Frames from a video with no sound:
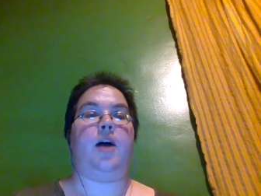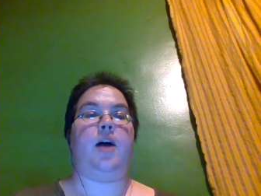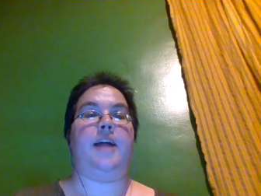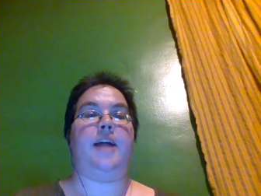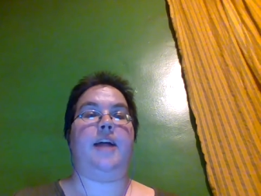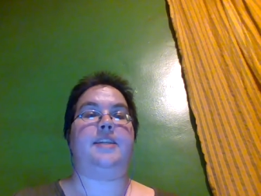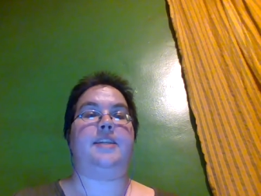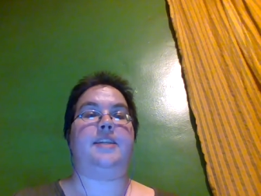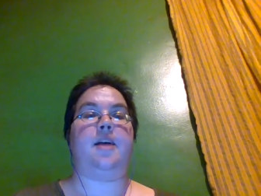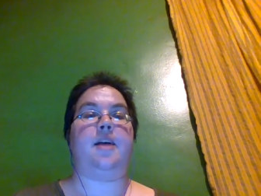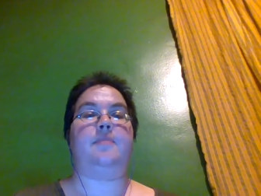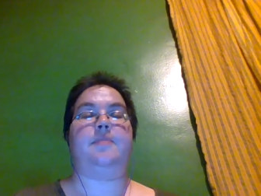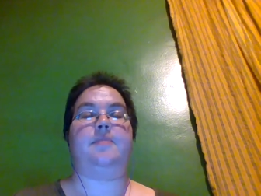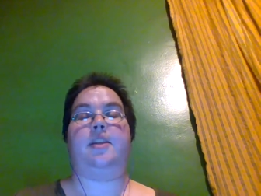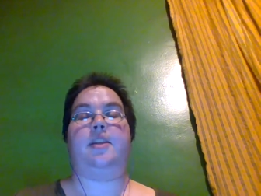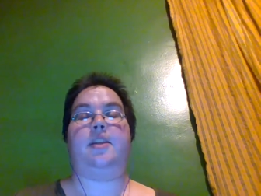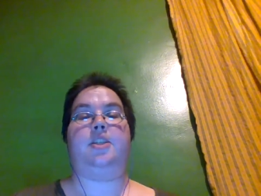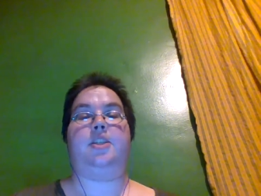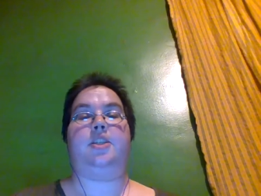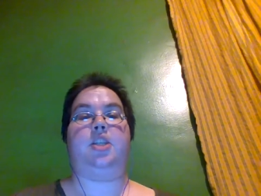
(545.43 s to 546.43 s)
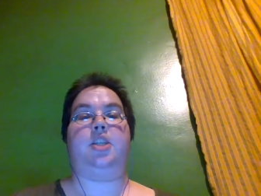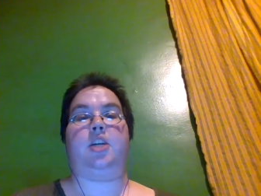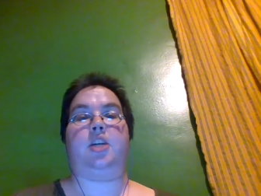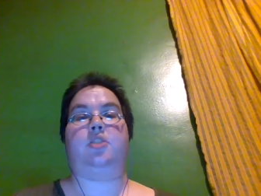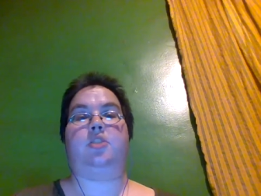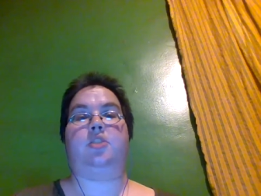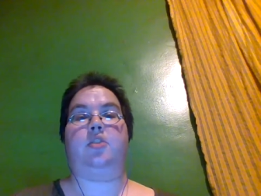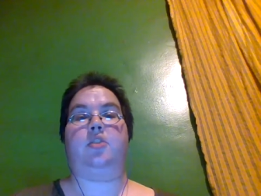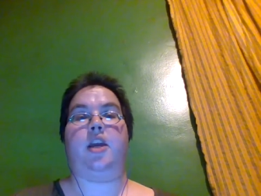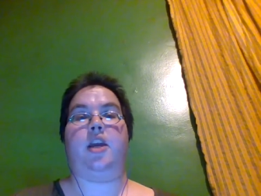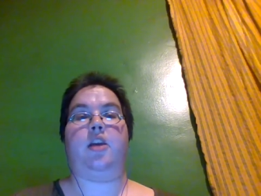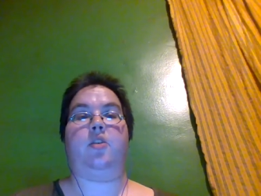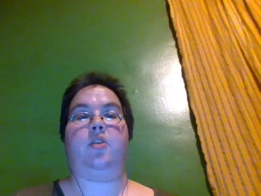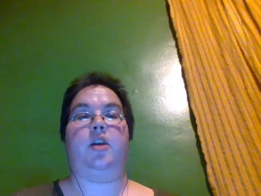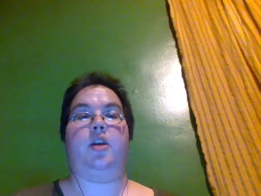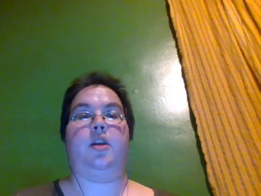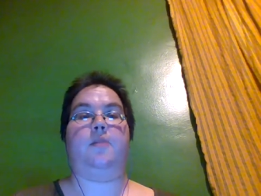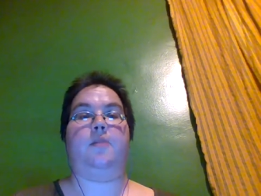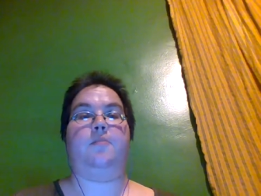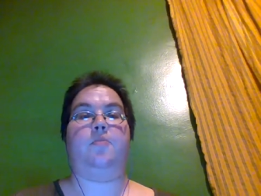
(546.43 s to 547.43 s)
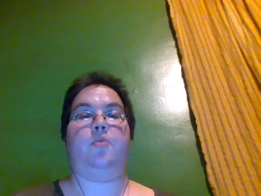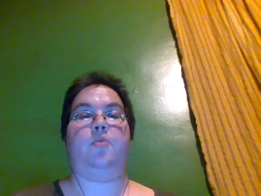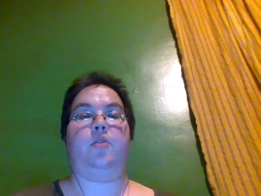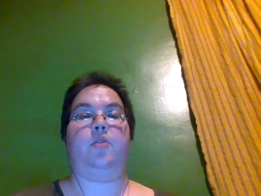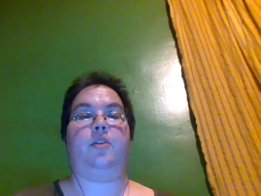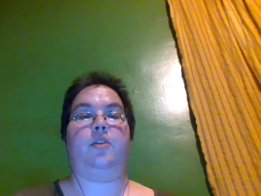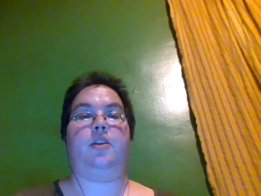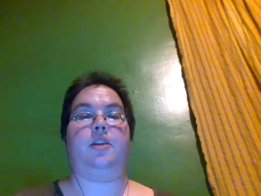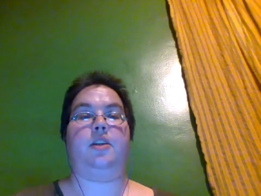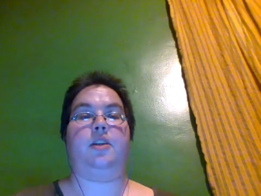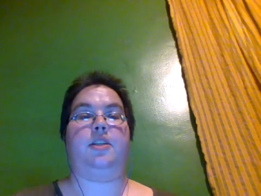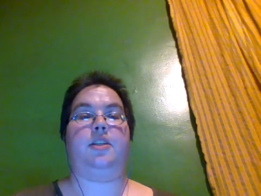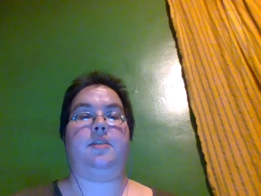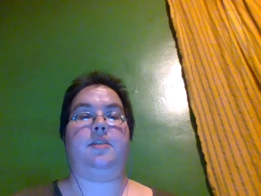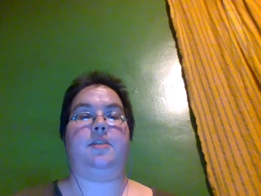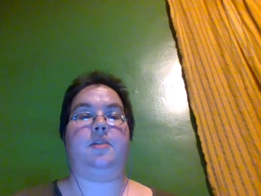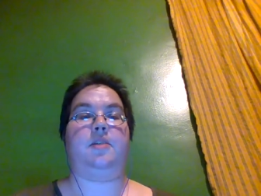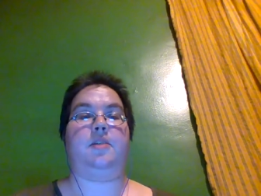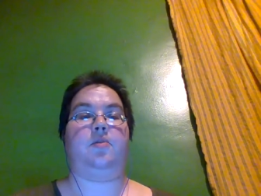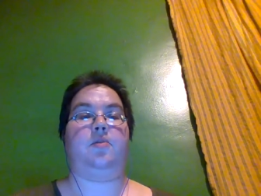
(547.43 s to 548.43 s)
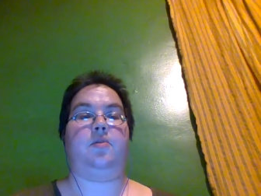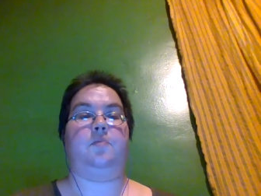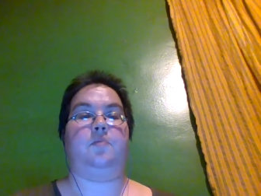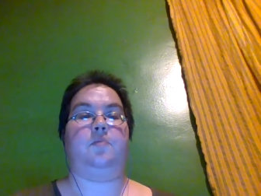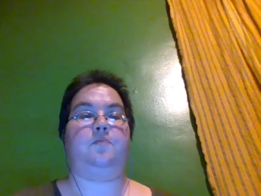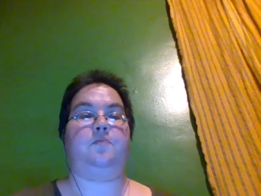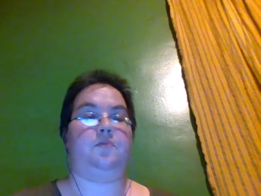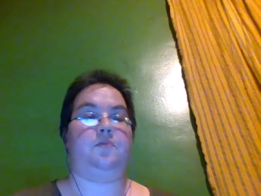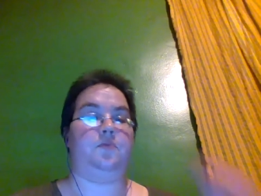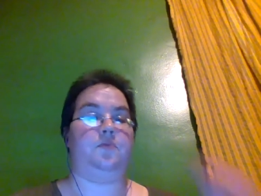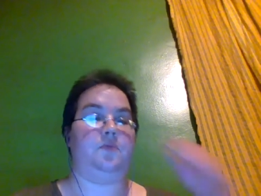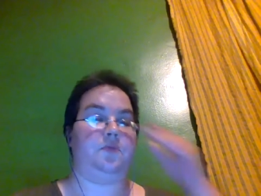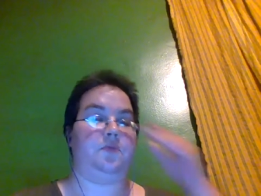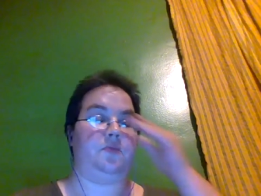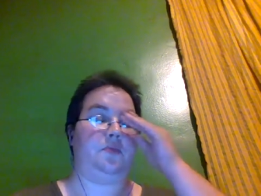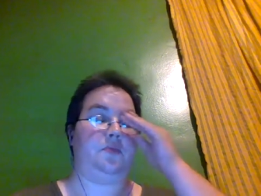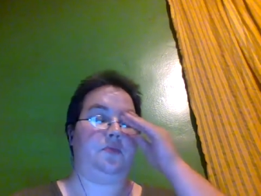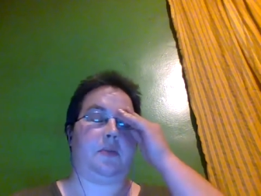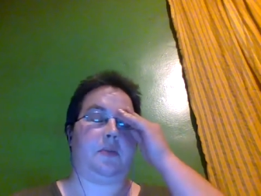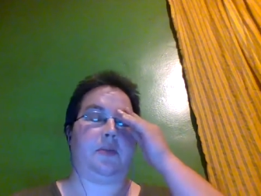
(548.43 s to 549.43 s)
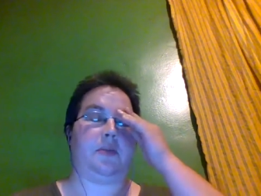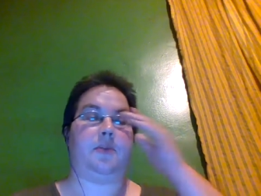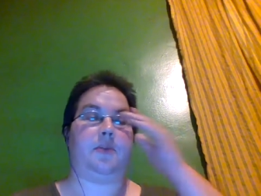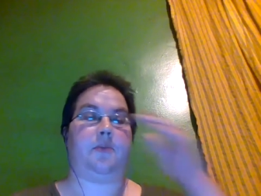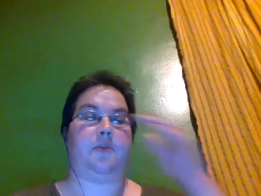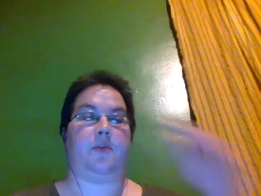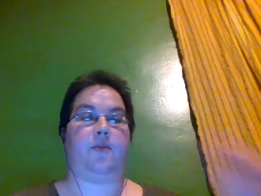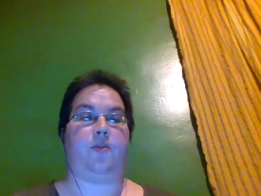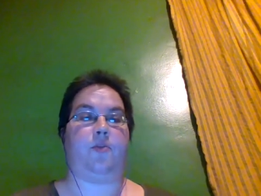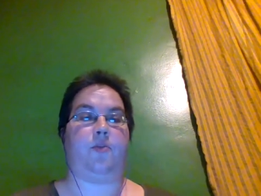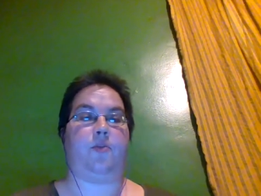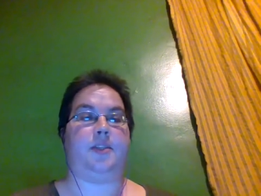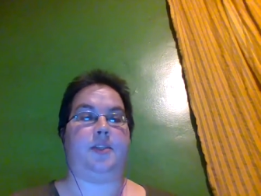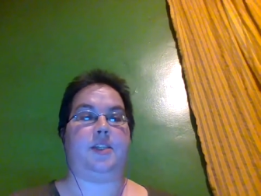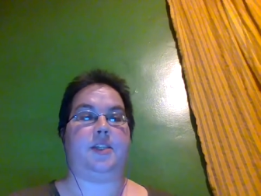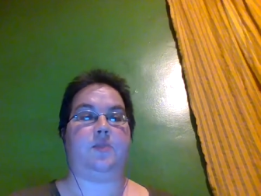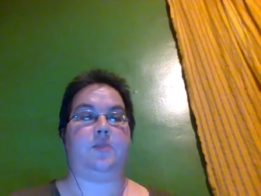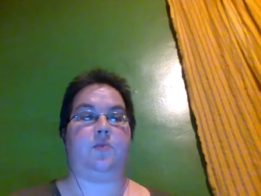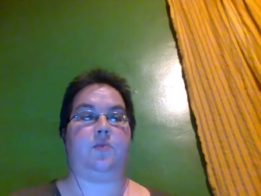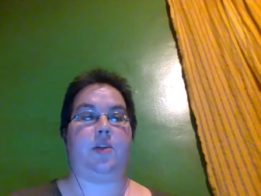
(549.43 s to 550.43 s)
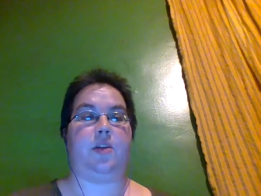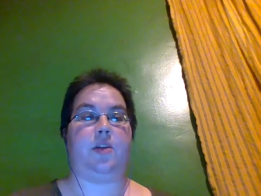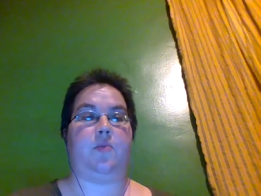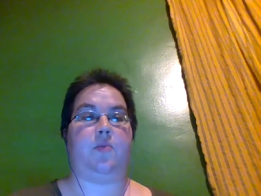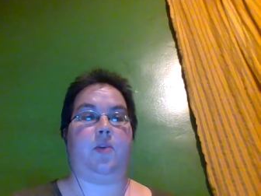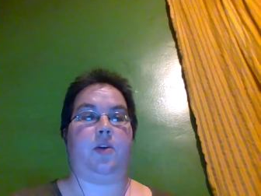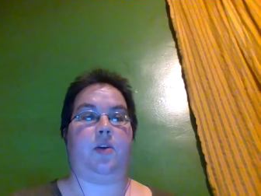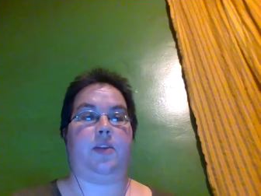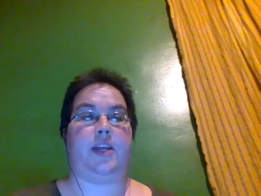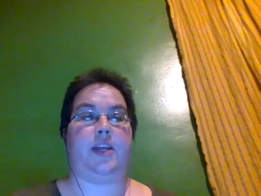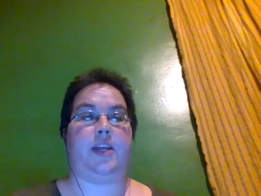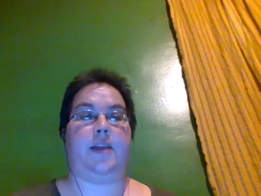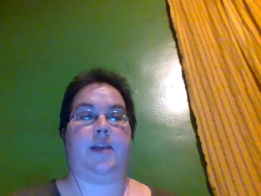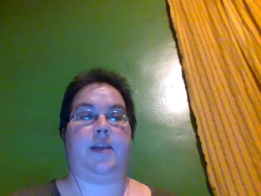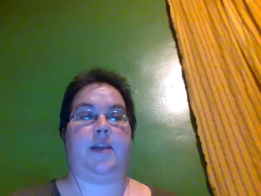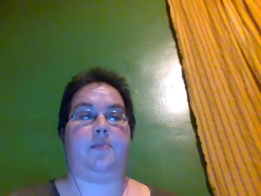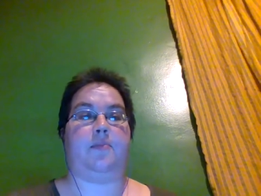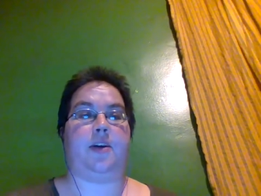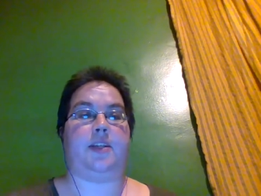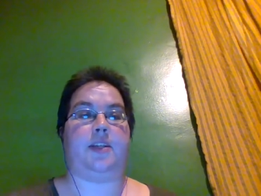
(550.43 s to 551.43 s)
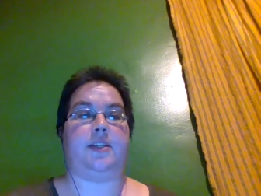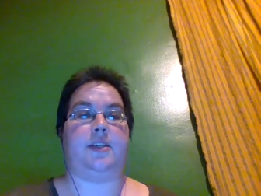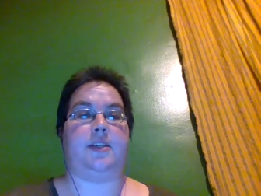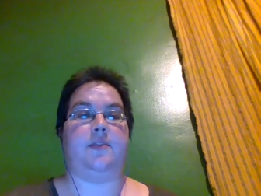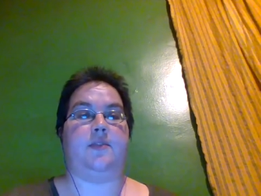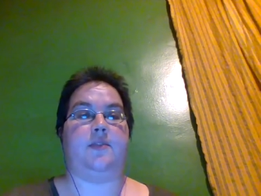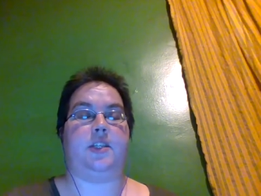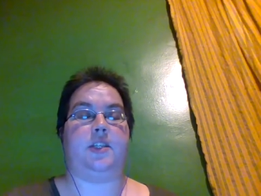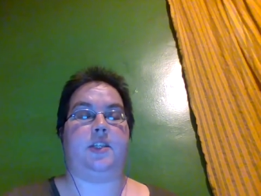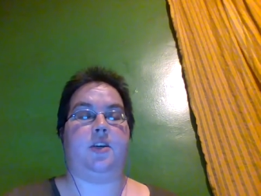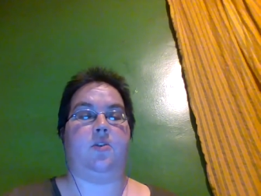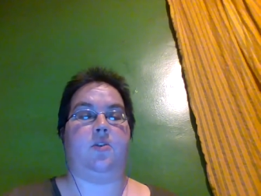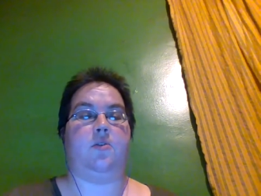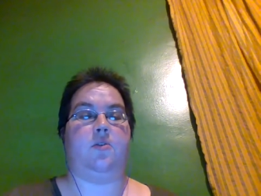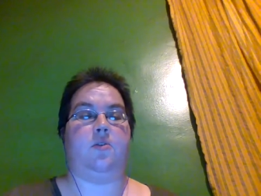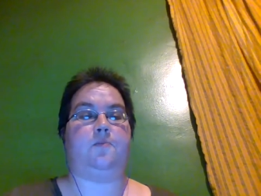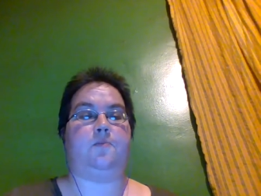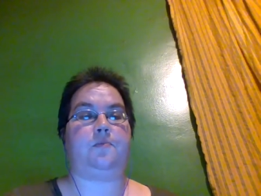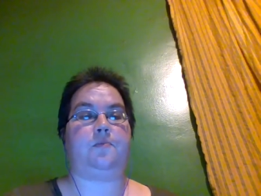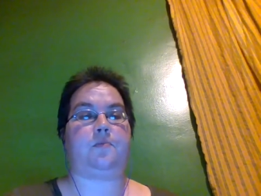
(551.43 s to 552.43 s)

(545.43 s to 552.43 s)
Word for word: At times, I think she actually carried Portland in some of their some of the performances where they weren't that impressive. So